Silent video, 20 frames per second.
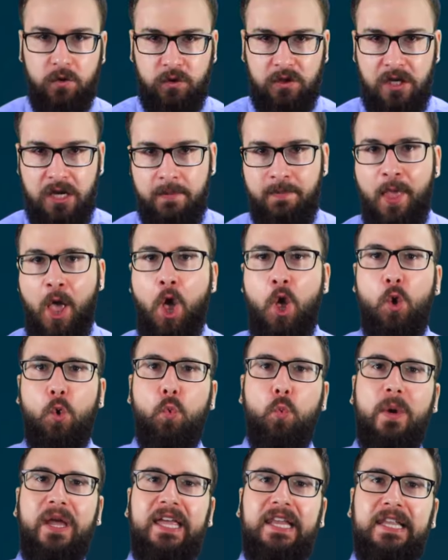You see,
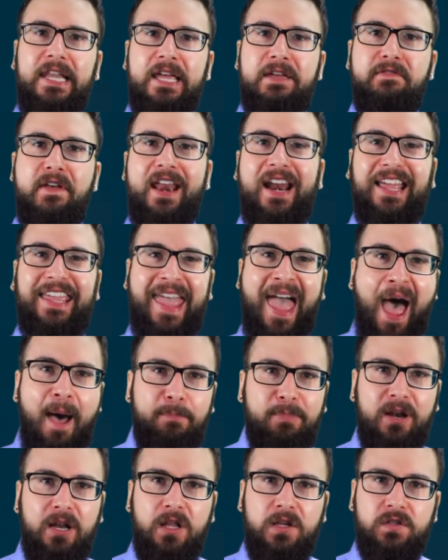we live in a
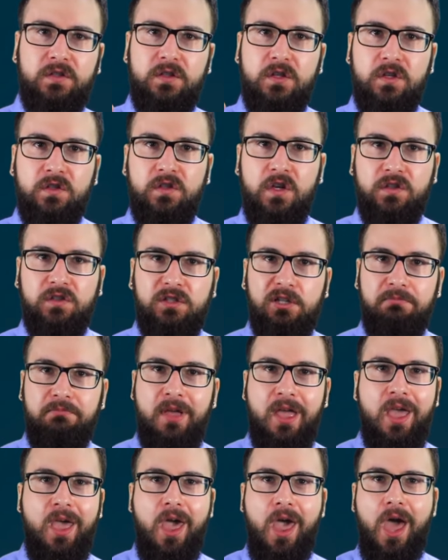capitalist
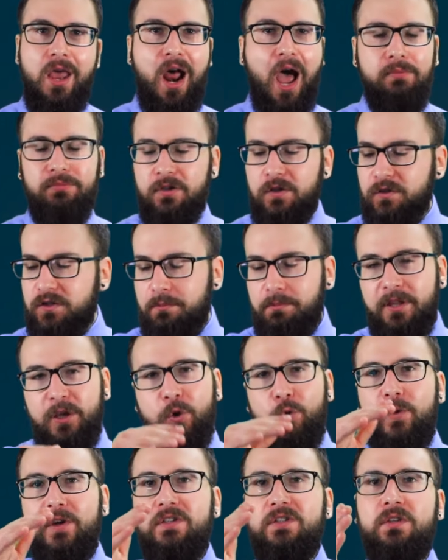system, and I'm just simply
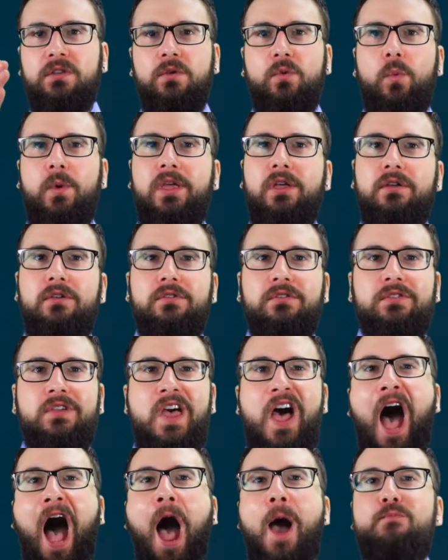greasing the wheels.
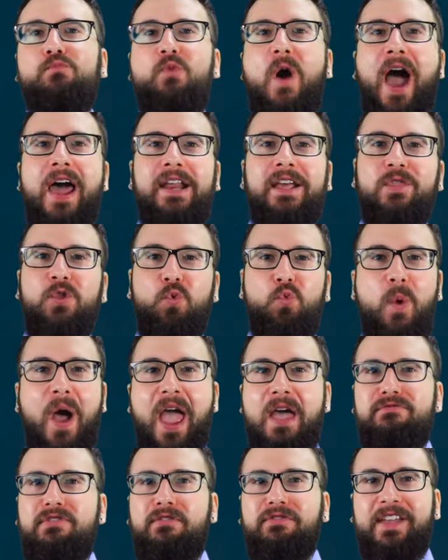I'm riding the
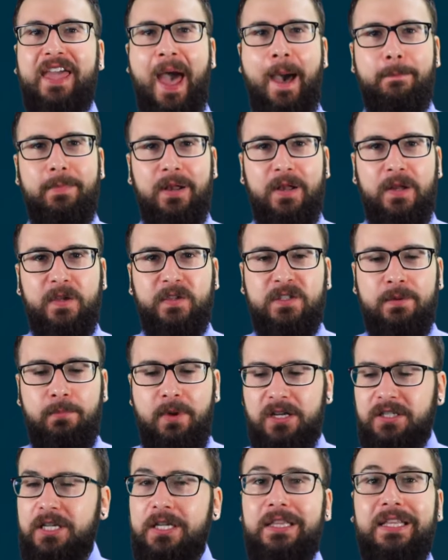wave of capitalism
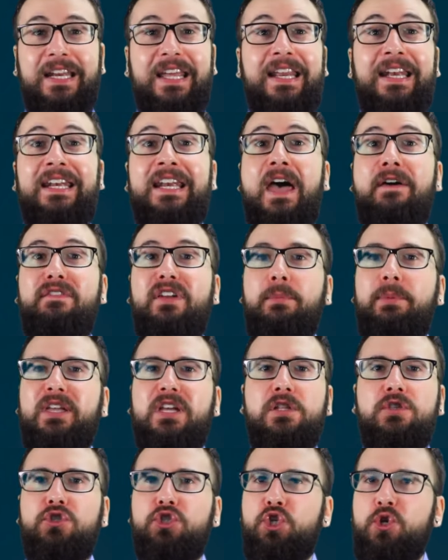until it inevitably
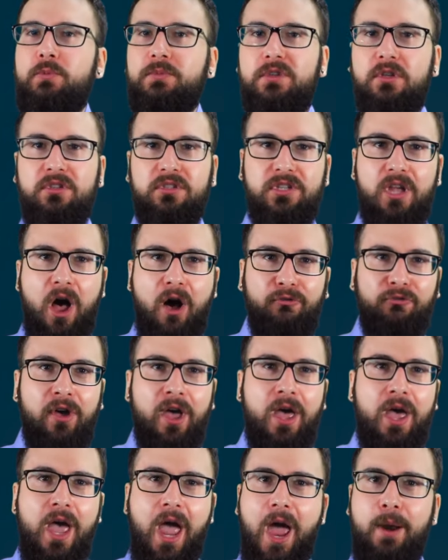consumes itself
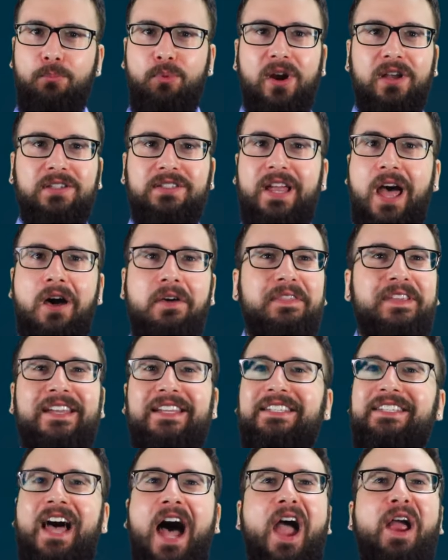and brings down the
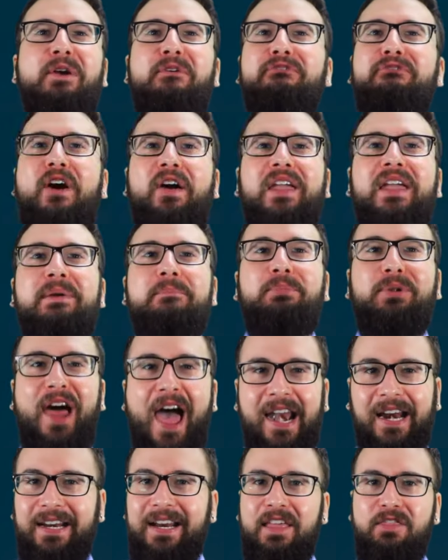entire fucking
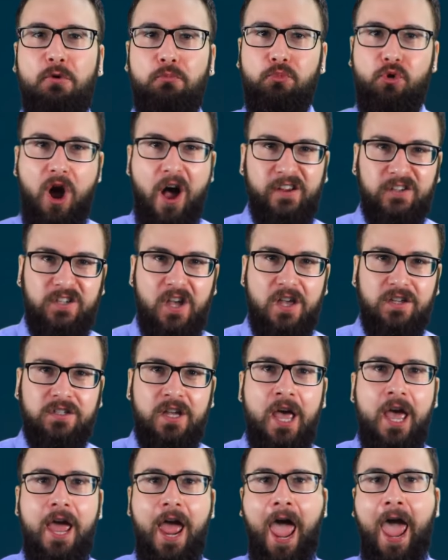planet in the process.
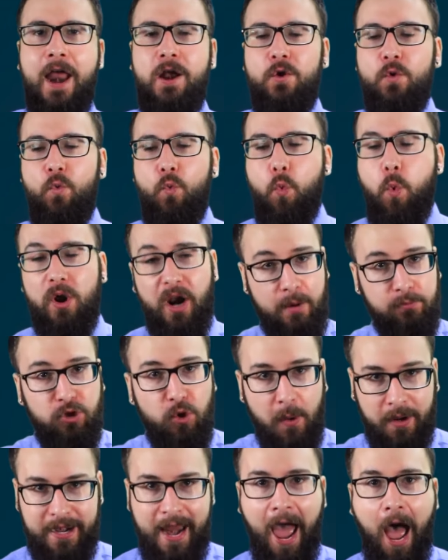And what I'm
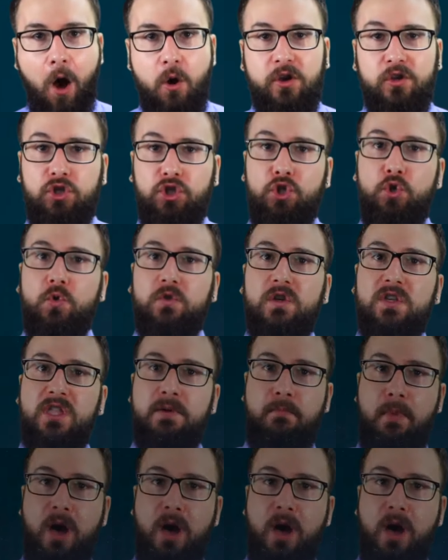doing now is using the